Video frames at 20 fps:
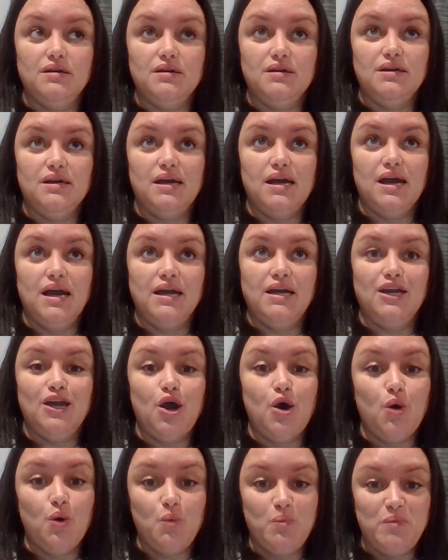I
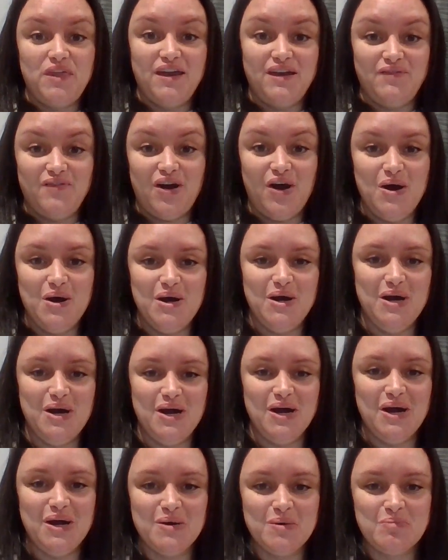hope they've
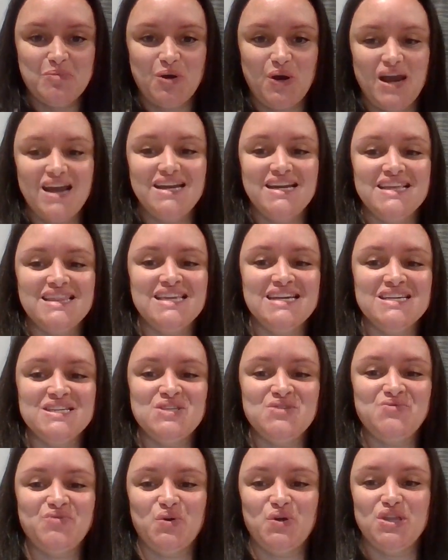upgraded this
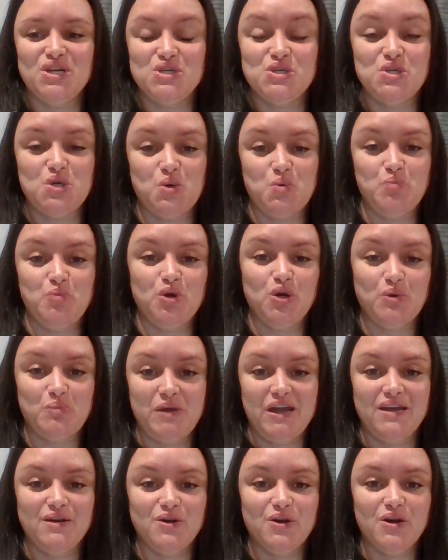for the Stonebrook
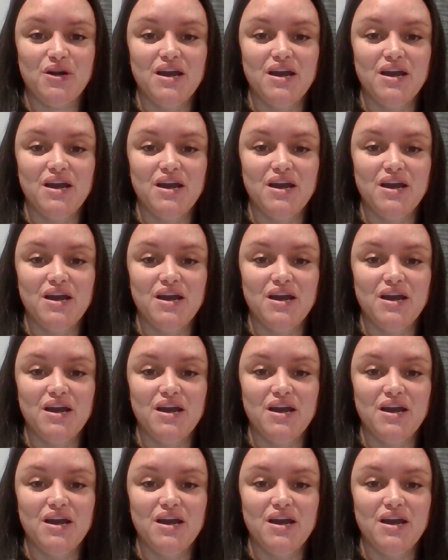Manor